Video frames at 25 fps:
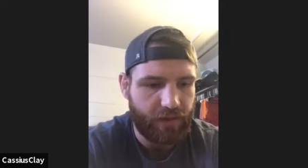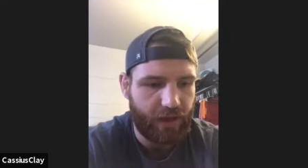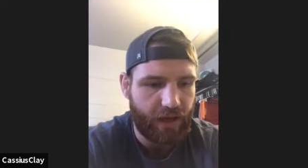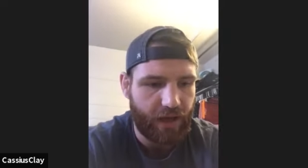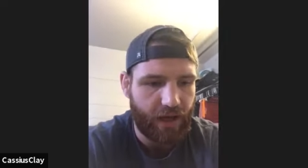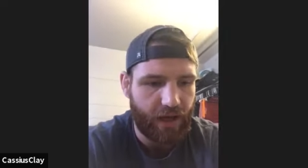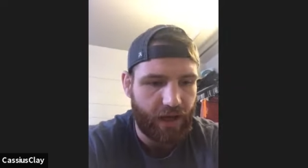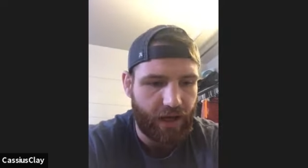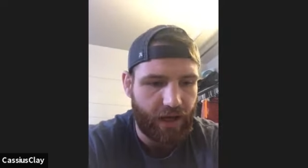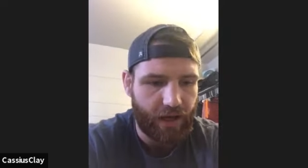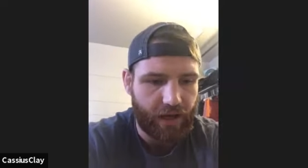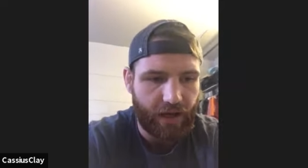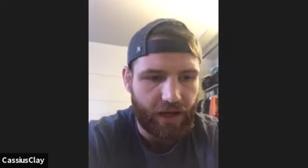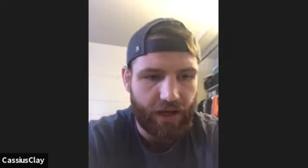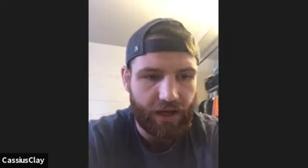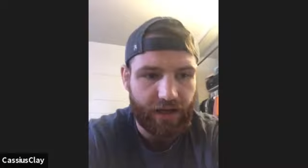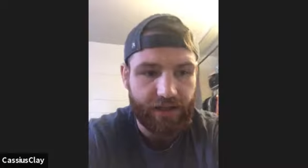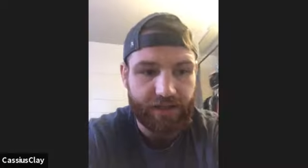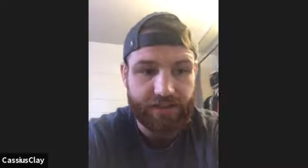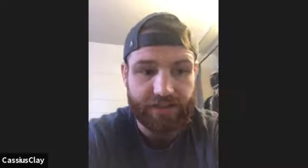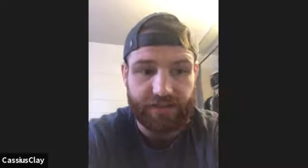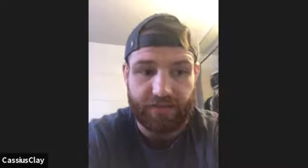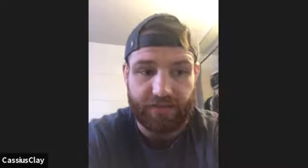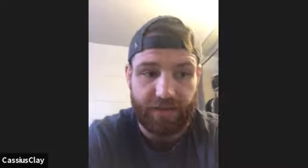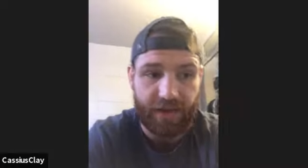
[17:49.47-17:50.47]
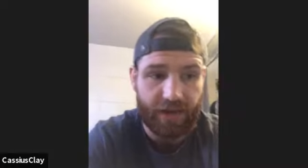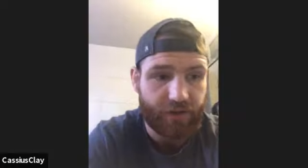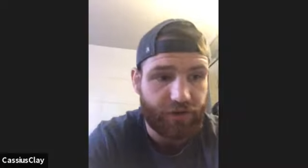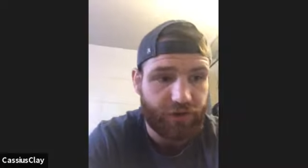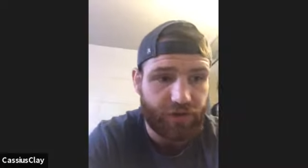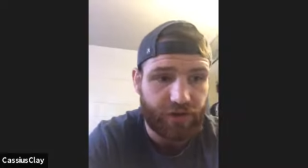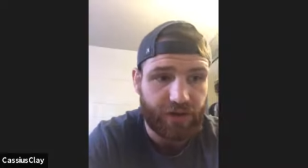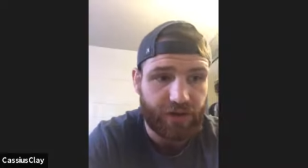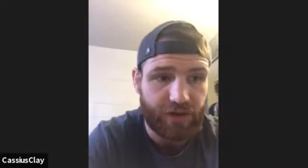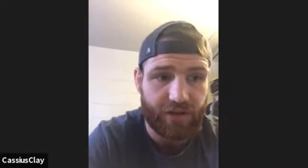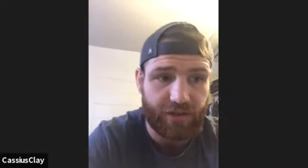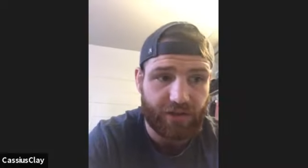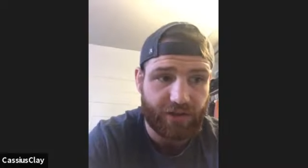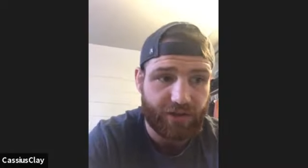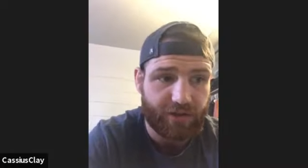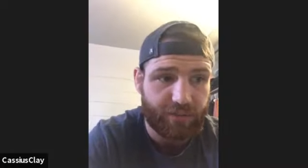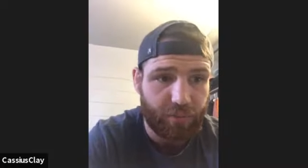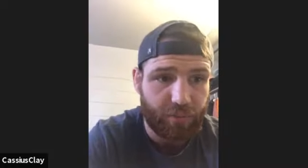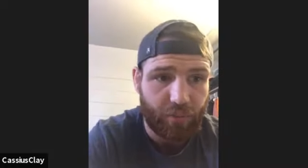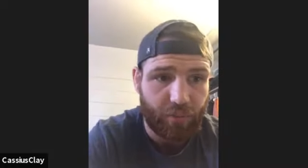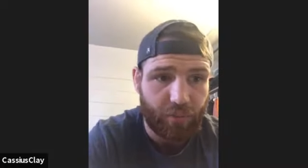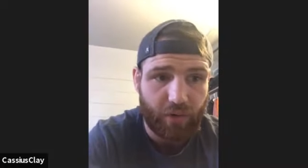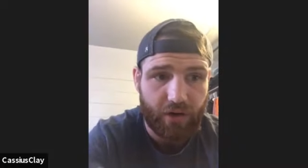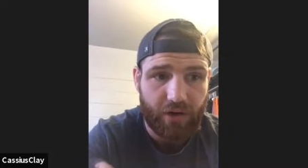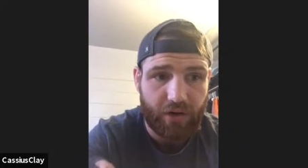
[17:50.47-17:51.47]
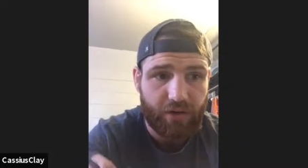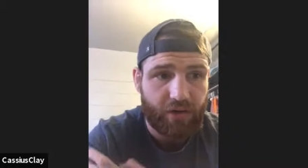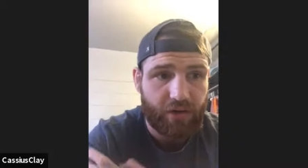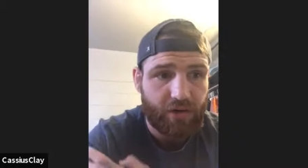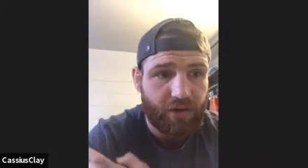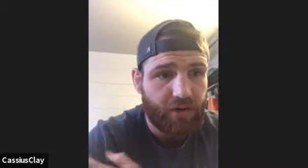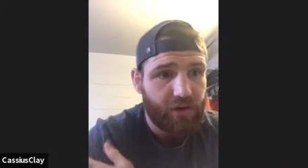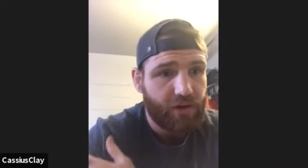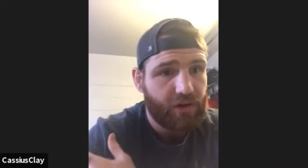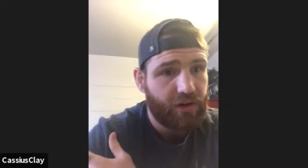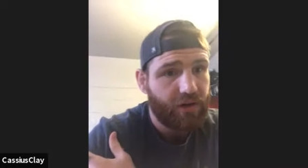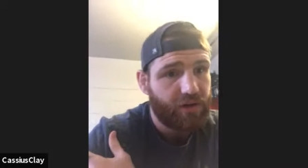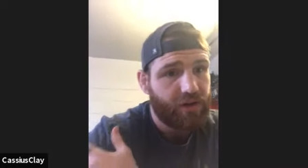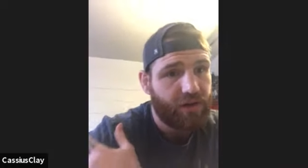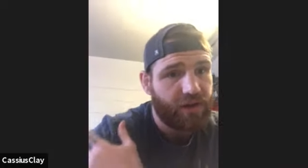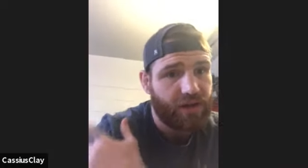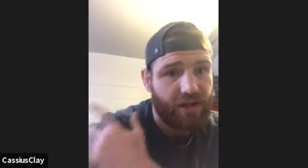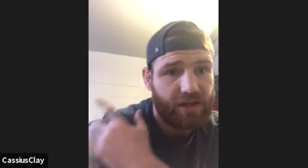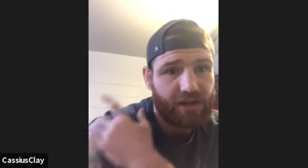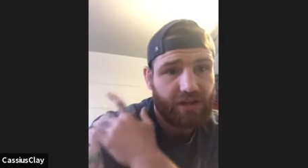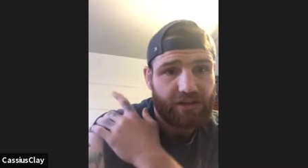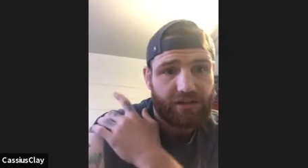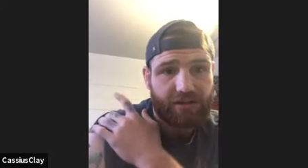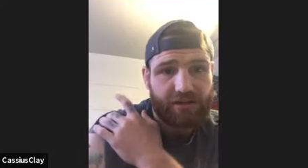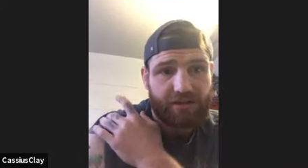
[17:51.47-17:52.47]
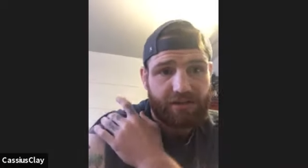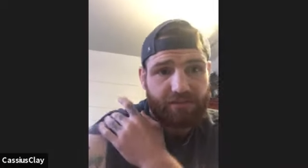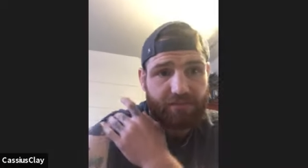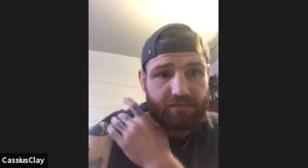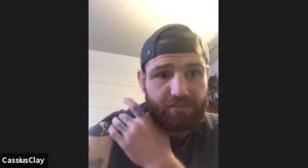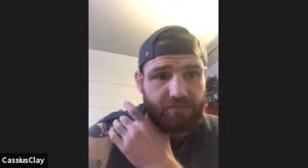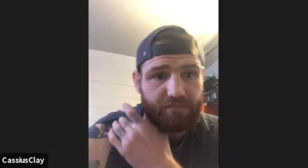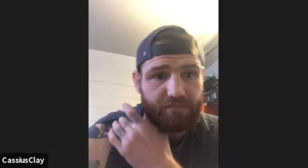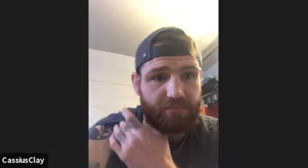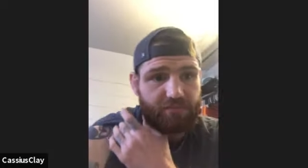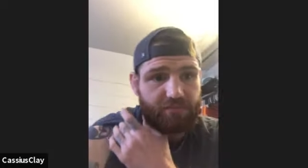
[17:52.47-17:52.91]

And he's a veteran in the sport. He's,